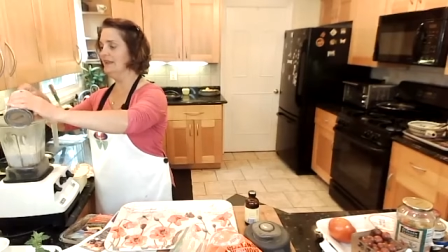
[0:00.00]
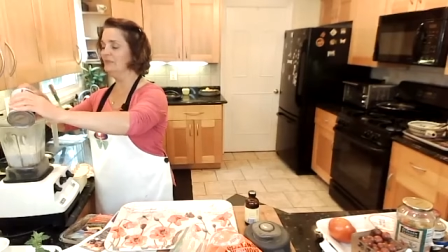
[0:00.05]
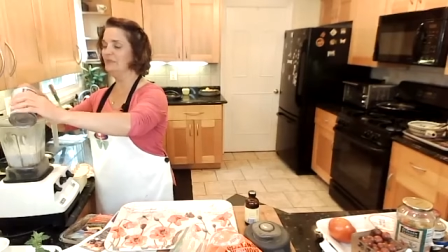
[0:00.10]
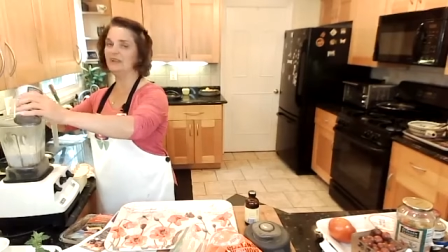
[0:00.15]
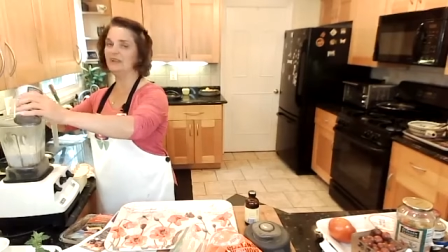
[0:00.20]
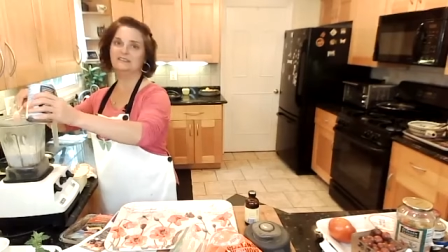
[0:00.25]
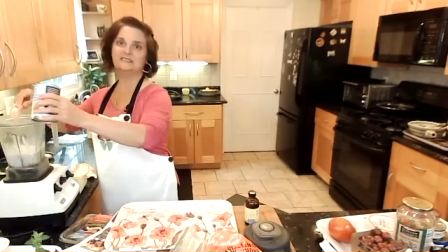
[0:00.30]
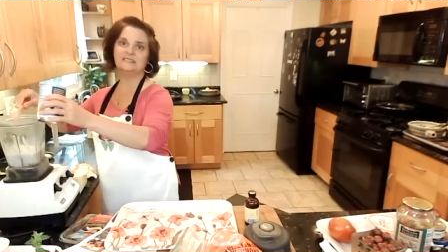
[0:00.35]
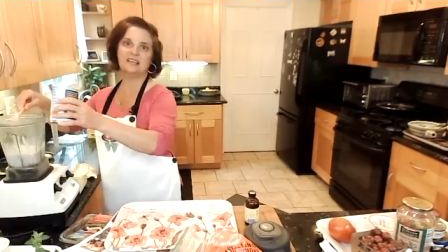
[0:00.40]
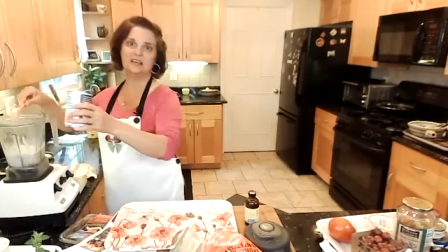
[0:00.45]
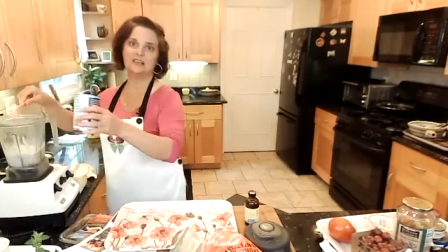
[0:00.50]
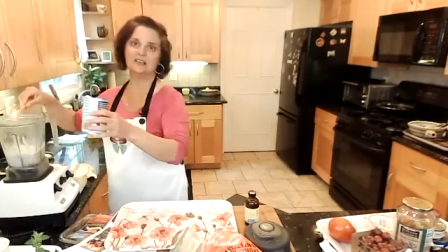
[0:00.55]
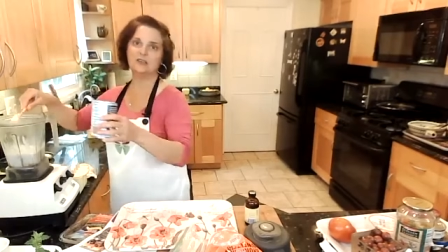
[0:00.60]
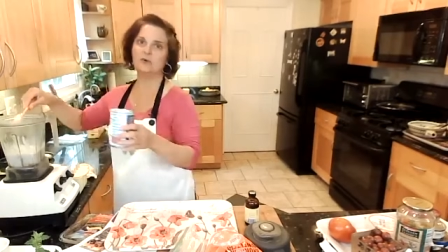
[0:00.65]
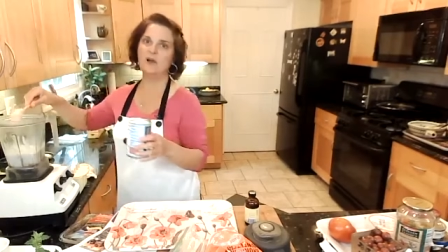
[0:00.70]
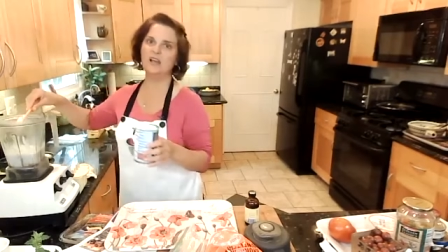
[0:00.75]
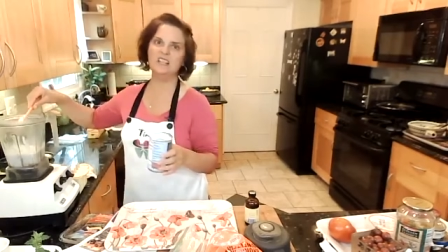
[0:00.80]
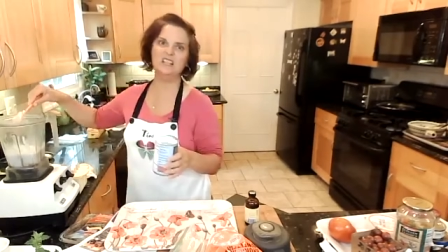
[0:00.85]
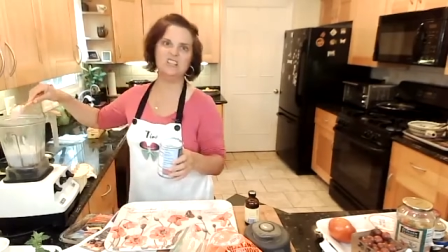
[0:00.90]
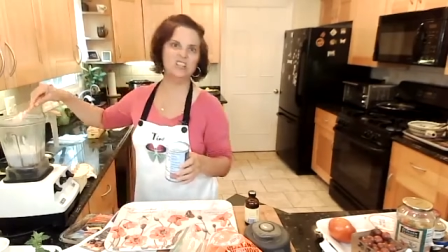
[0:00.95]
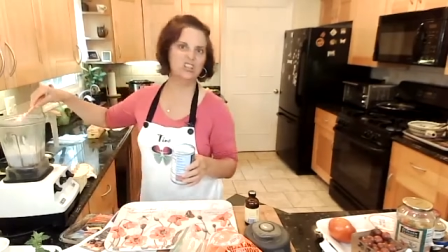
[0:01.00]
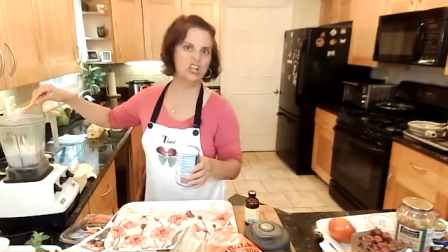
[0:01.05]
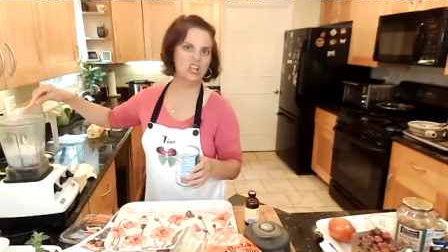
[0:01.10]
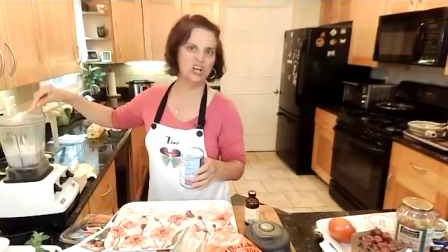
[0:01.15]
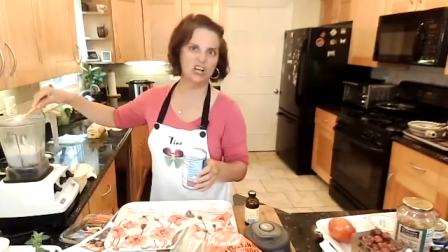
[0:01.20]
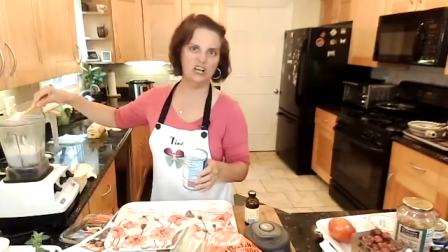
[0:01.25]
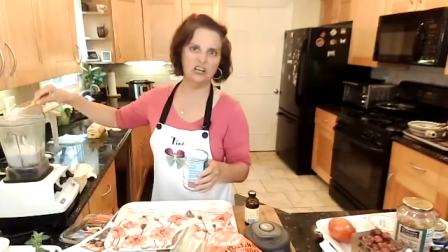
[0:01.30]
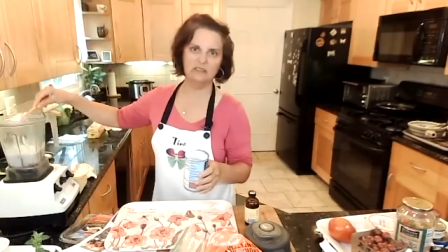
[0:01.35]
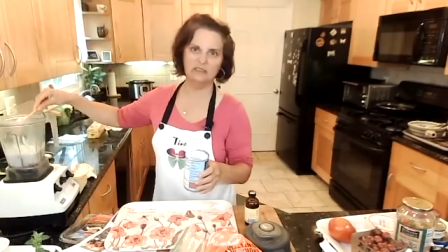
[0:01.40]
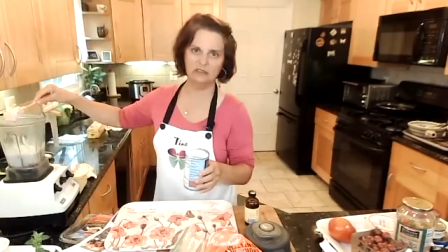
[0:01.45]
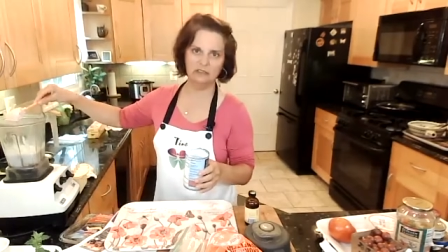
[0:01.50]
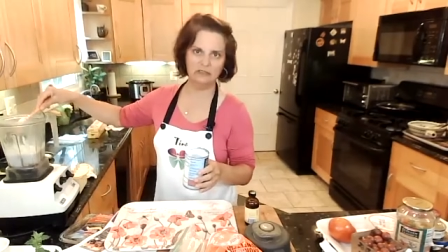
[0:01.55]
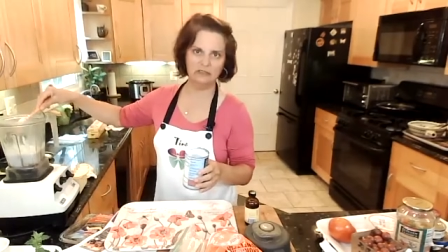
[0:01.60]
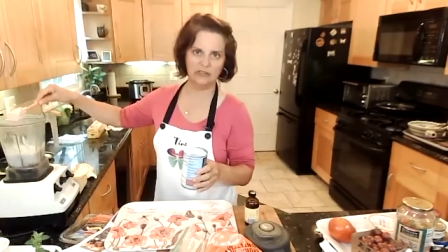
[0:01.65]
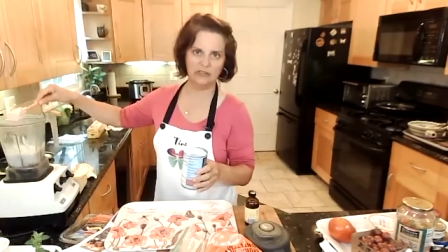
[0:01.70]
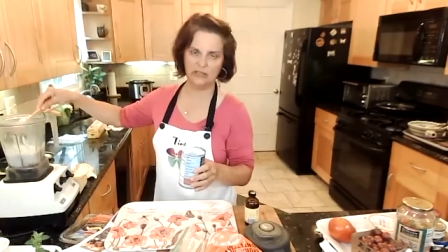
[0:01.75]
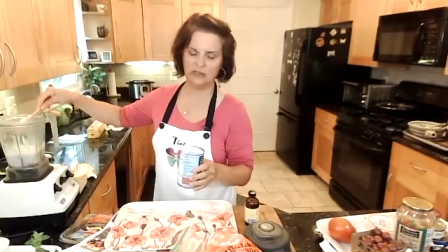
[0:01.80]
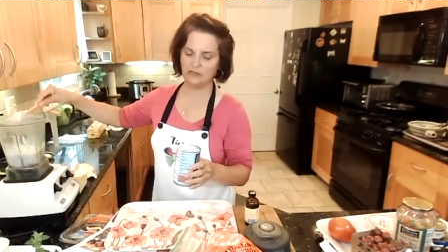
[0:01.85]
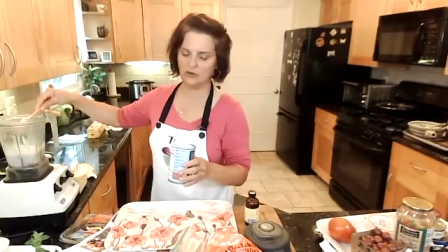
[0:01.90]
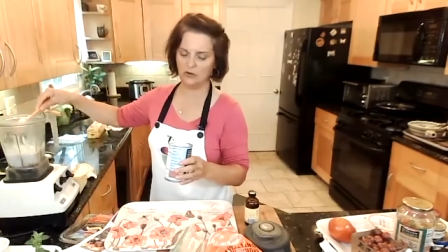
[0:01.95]
But I'll tell you, I love the
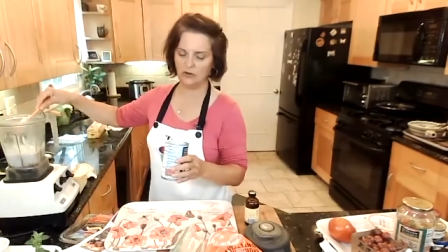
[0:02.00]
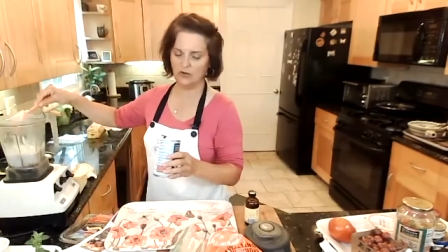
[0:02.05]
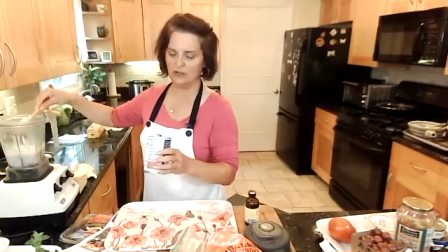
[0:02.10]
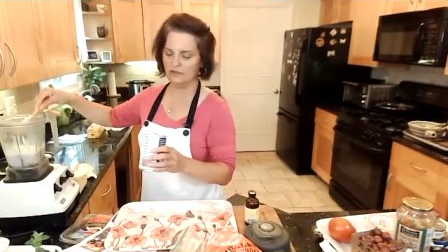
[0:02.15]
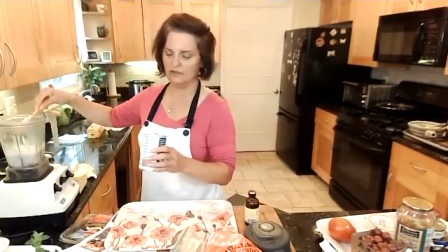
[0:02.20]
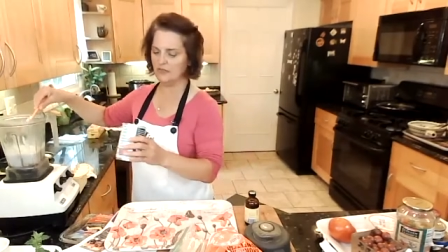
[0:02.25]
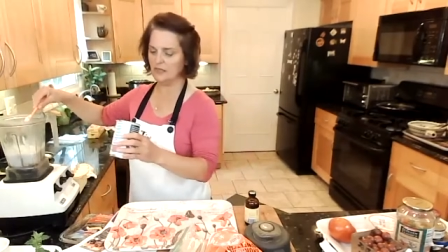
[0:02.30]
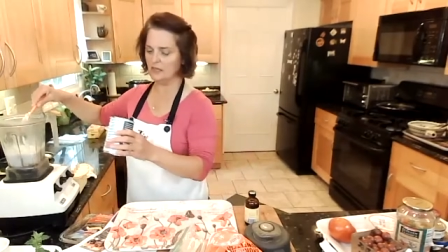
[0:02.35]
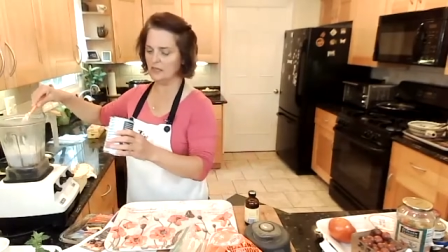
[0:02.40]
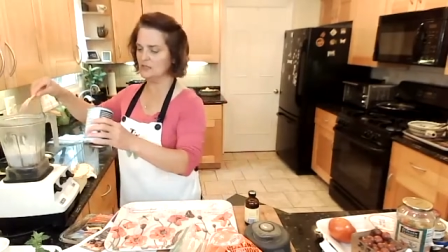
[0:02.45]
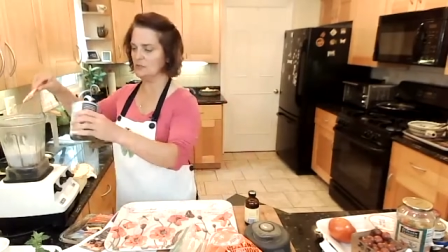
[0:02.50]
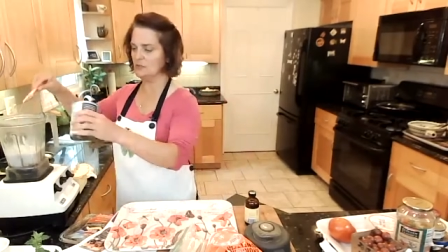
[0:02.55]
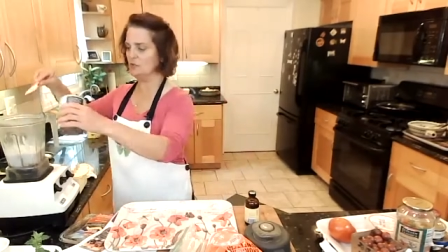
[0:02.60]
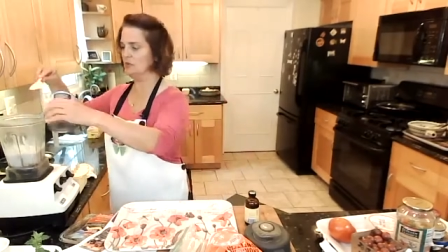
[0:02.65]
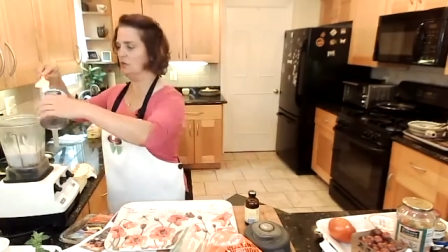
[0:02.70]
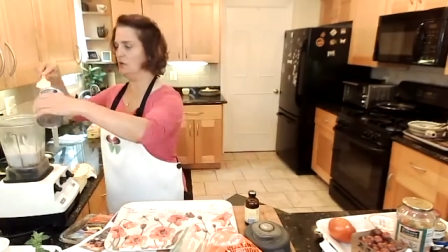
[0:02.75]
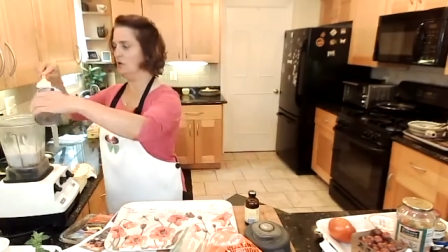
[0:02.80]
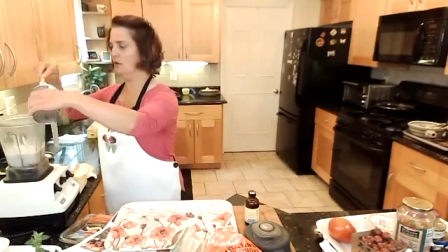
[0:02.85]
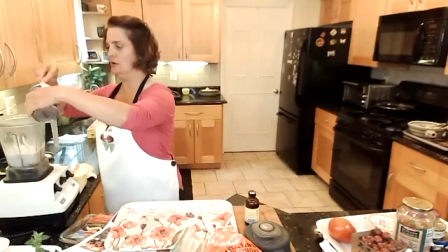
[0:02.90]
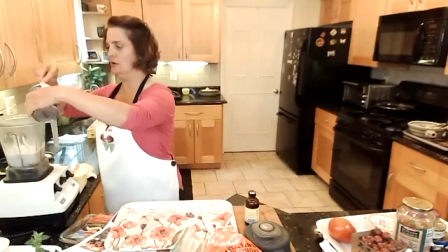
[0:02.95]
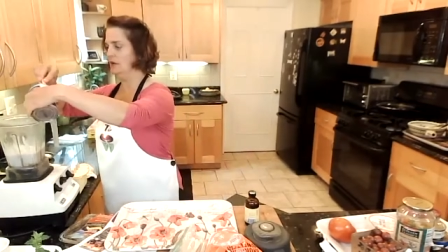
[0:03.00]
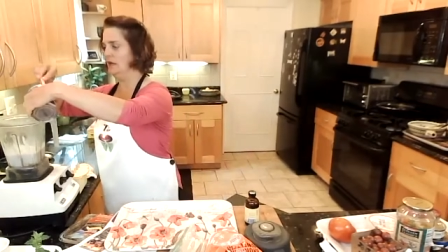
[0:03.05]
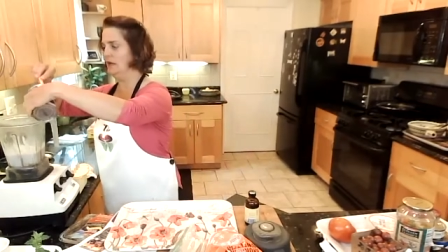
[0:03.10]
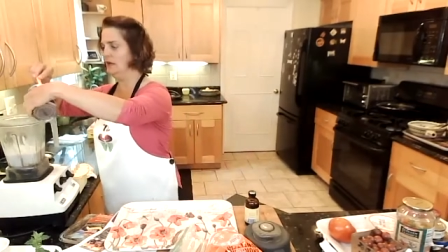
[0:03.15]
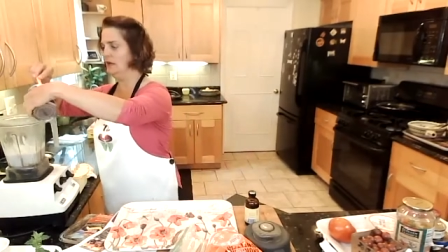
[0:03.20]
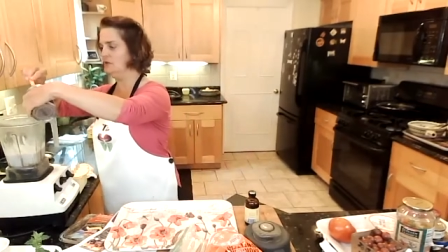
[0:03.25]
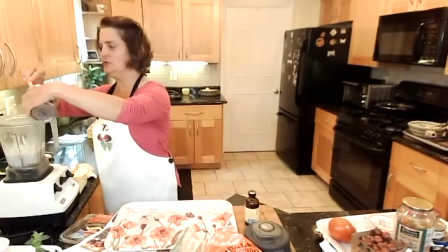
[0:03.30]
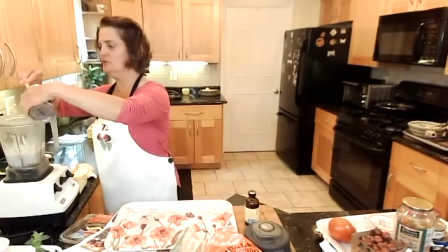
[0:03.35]
flavor of these with the coconut.